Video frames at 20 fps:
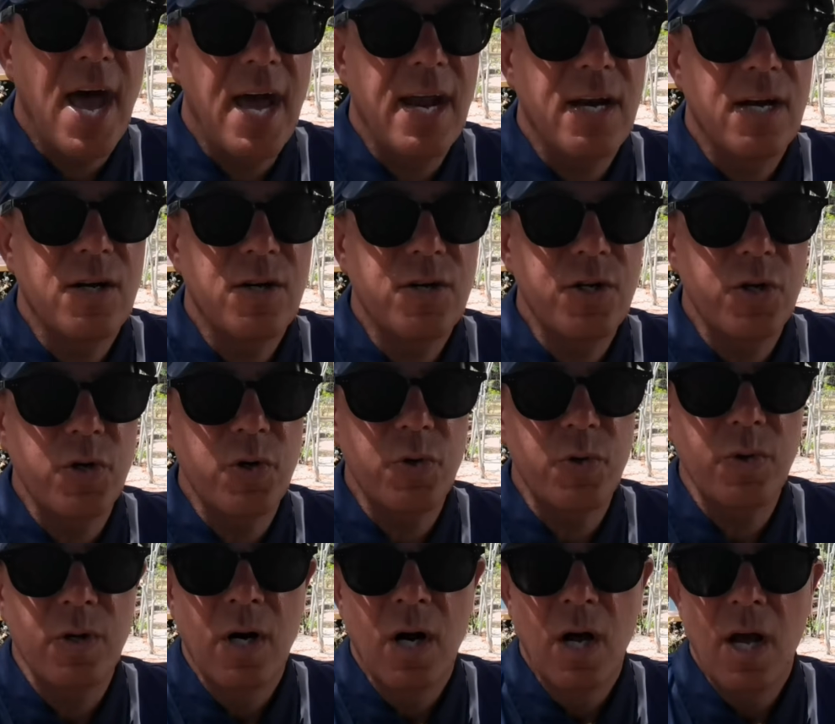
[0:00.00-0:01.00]
that
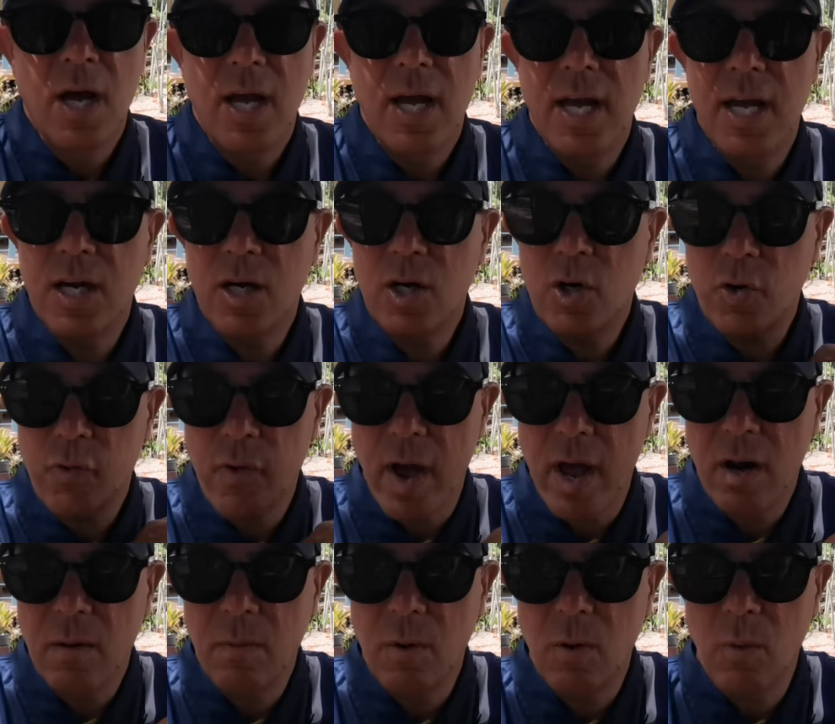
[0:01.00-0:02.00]
do
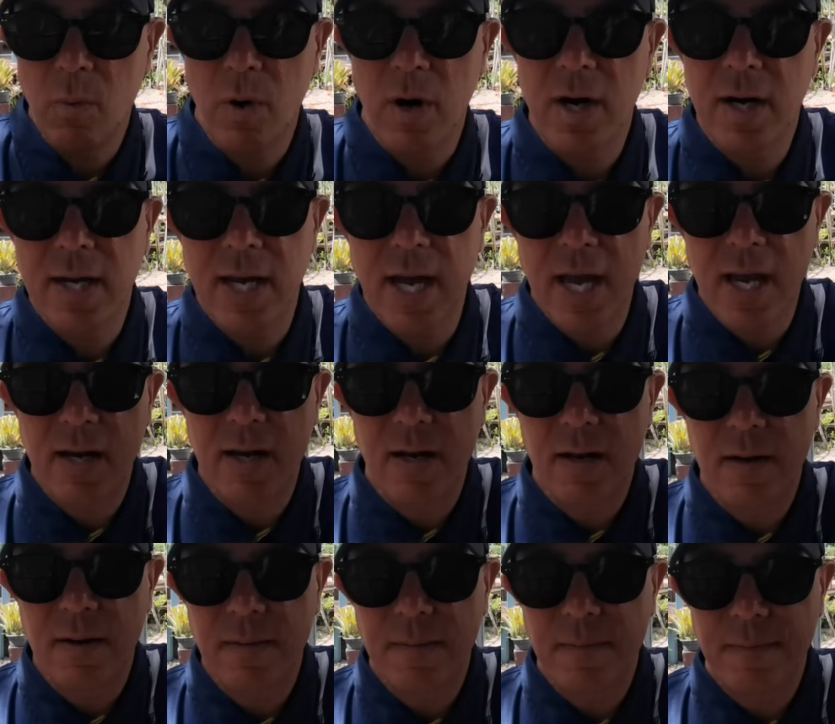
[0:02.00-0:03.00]
incredible work,
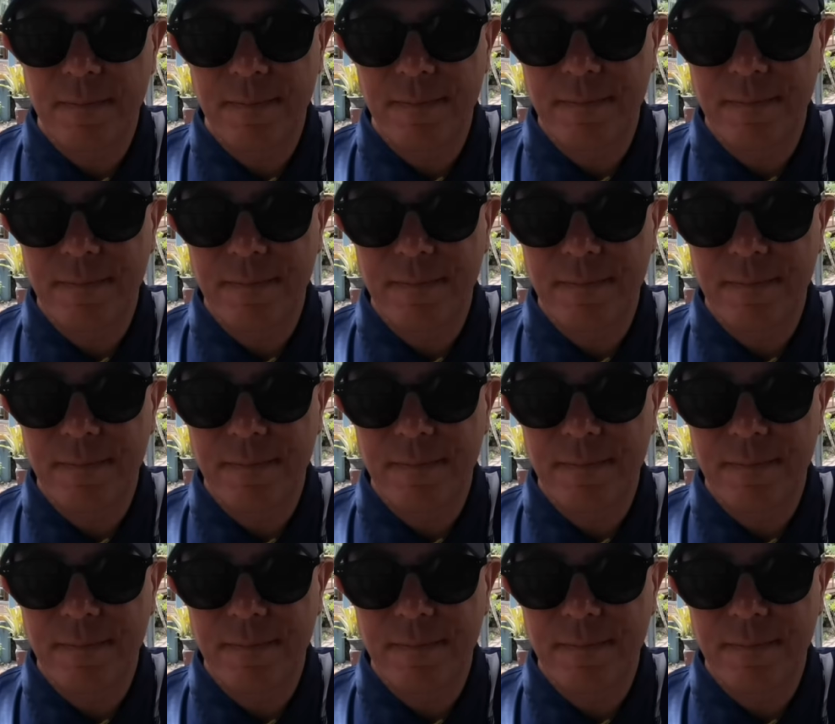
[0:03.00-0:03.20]
and